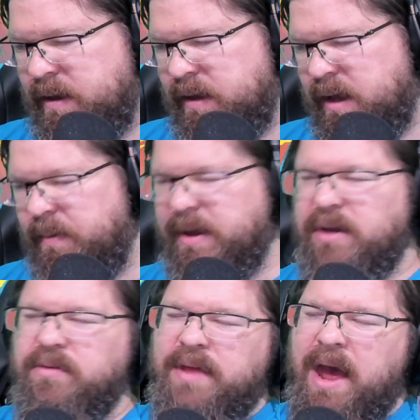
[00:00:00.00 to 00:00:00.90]
Okay, we can
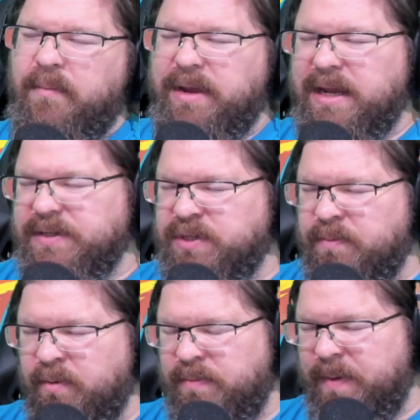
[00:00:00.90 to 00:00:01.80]
do that. We can get a
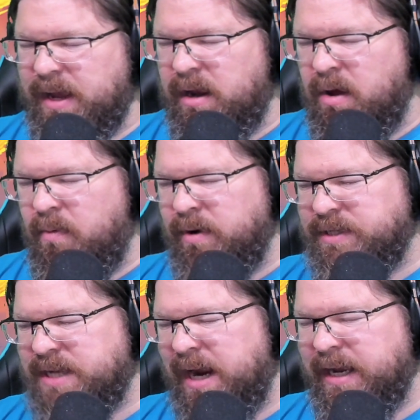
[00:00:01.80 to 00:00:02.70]
Super with Piccolo. We're
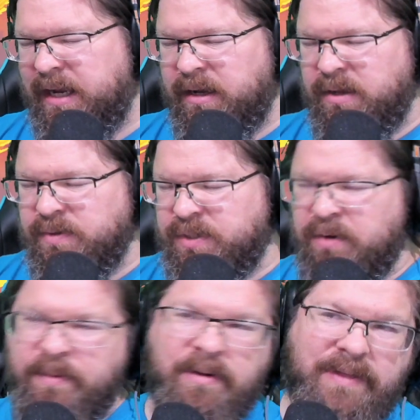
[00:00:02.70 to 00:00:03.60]
just not going to get a
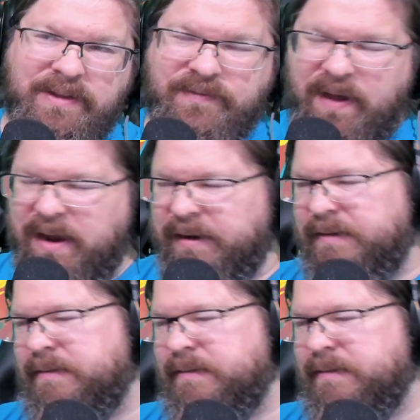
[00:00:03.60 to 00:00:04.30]
U-Super. That's fine.